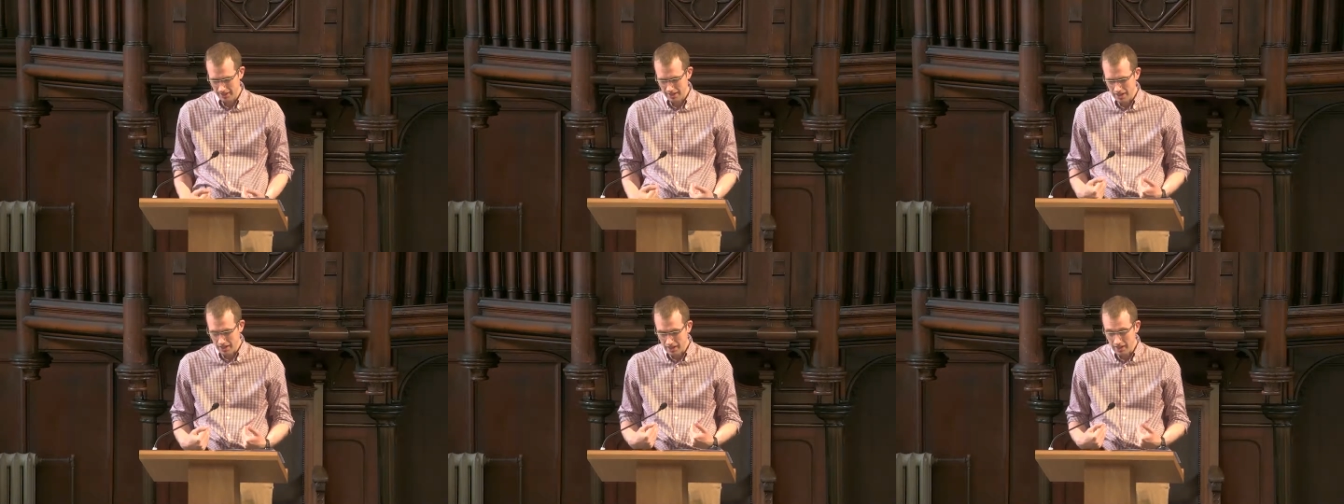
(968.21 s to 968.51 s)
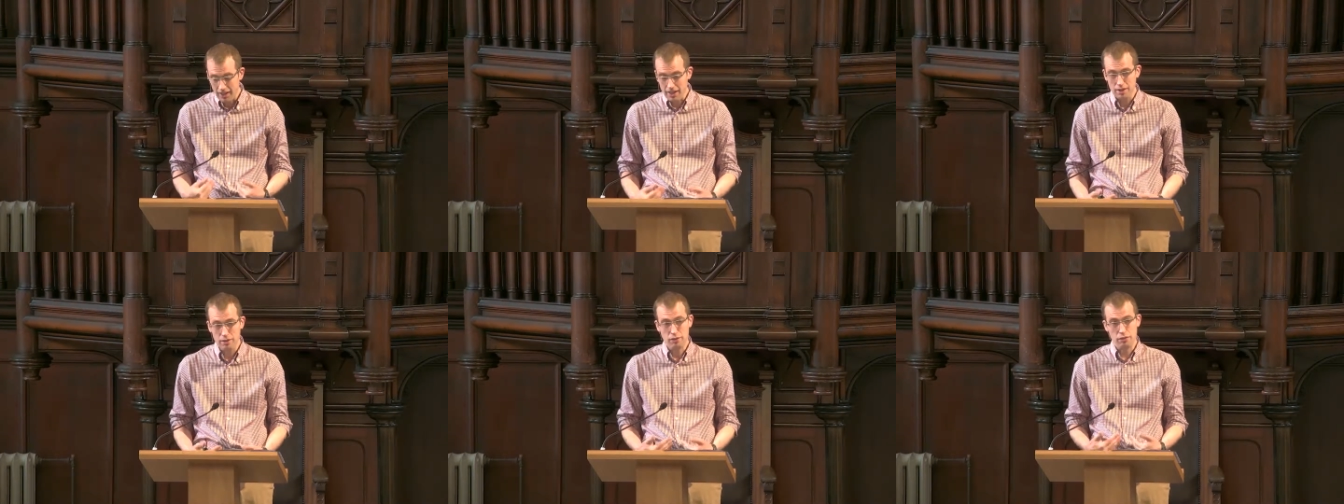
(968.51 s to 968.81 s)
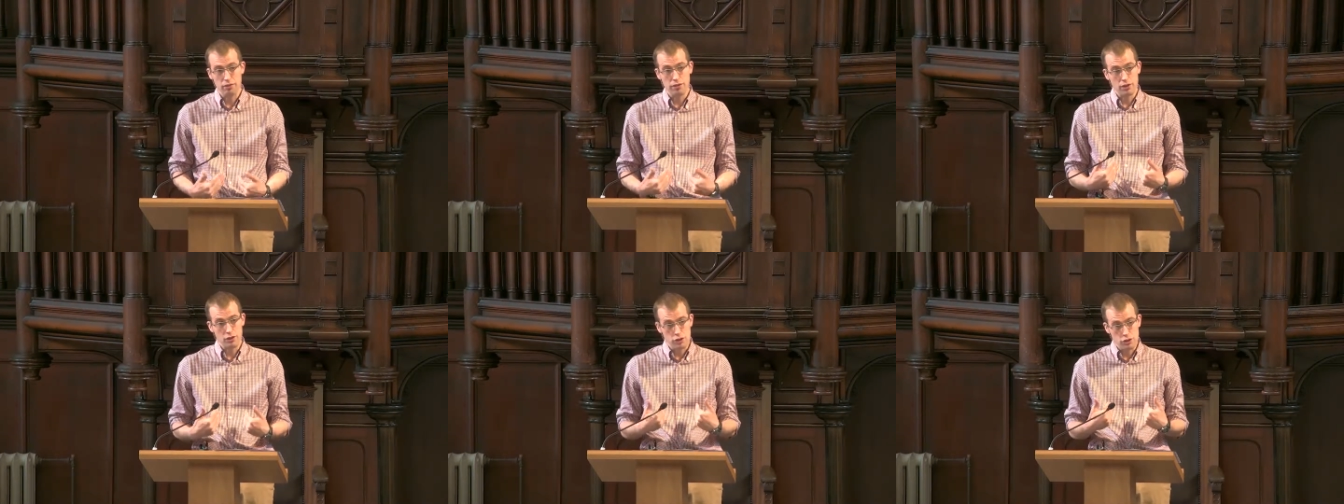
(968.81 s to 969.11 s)

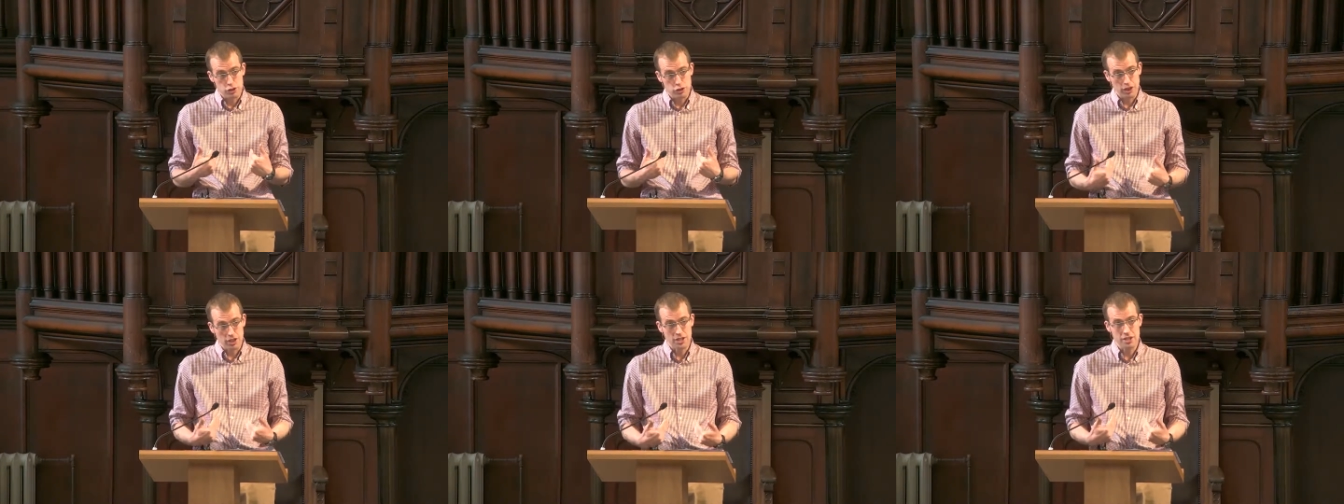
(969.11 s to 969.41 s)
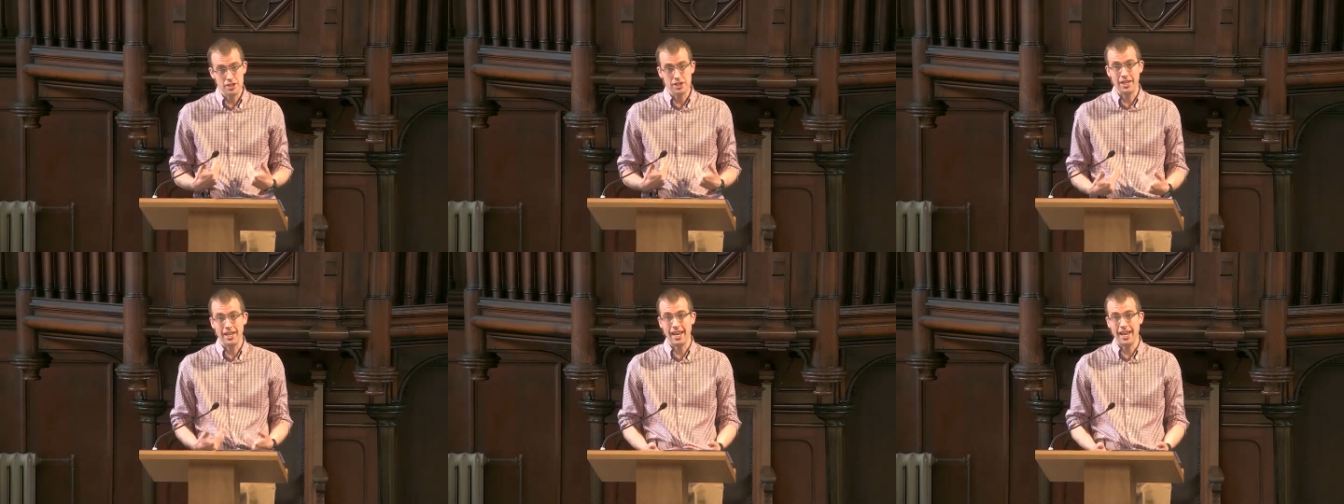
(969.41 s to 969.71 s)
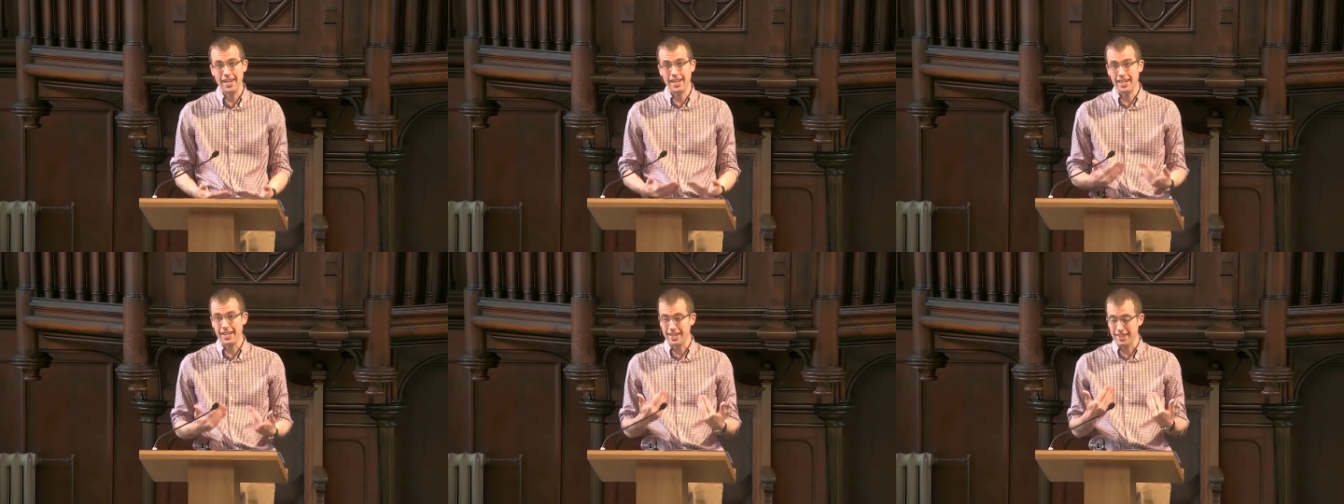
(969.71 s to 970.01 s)
live just
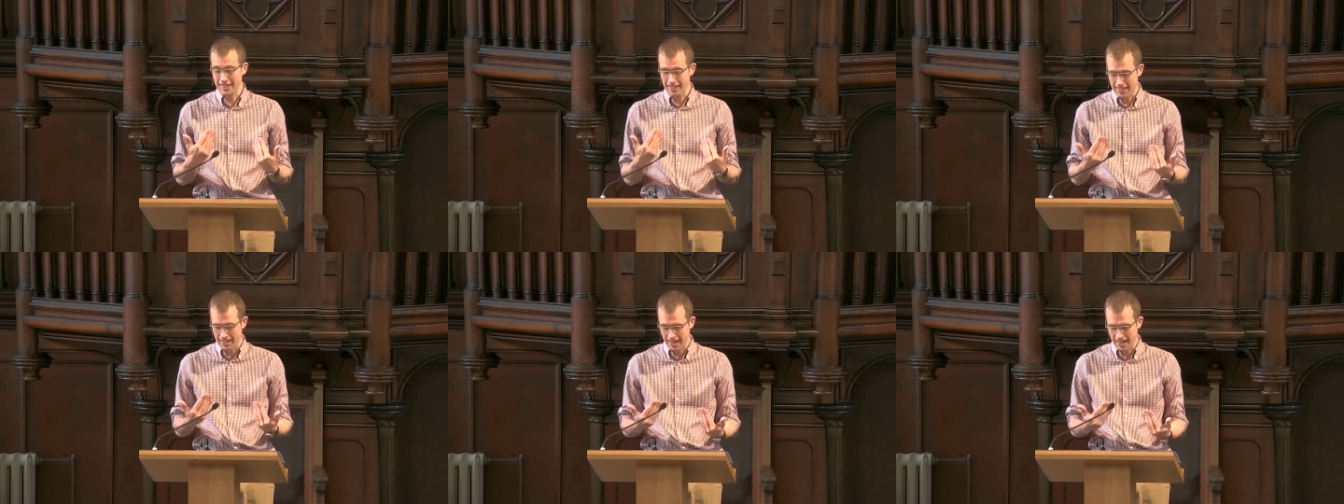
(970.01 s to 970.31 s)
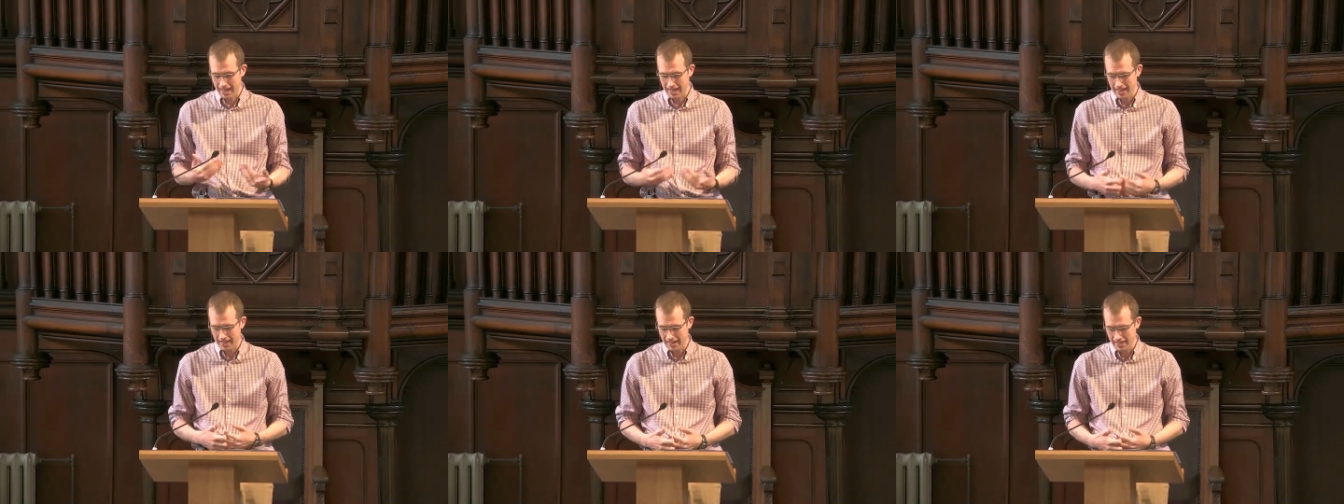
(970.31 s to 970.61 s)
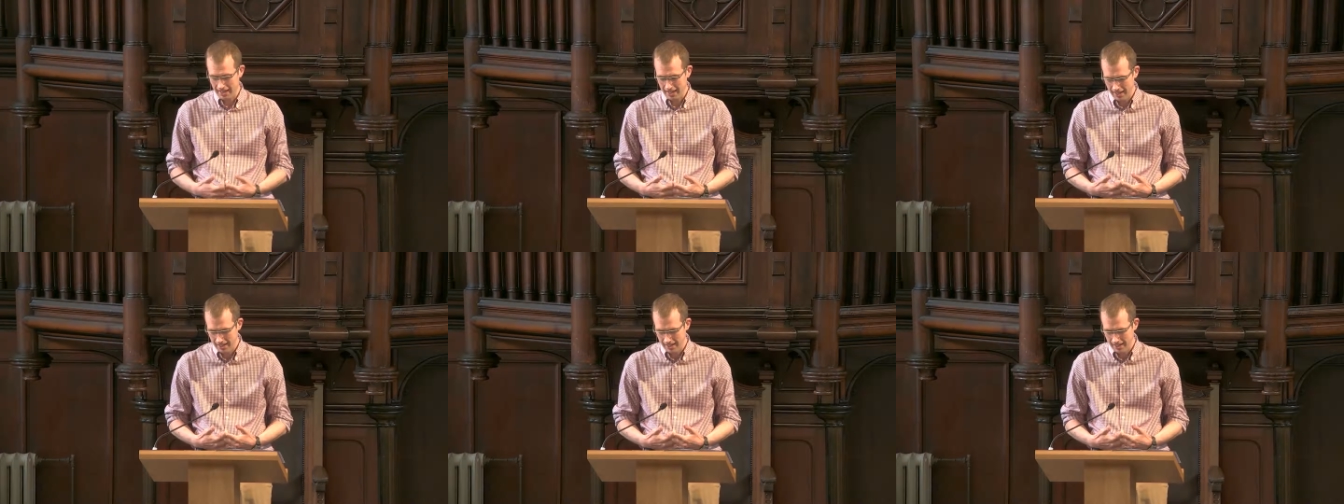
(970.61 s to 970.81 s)
like the guy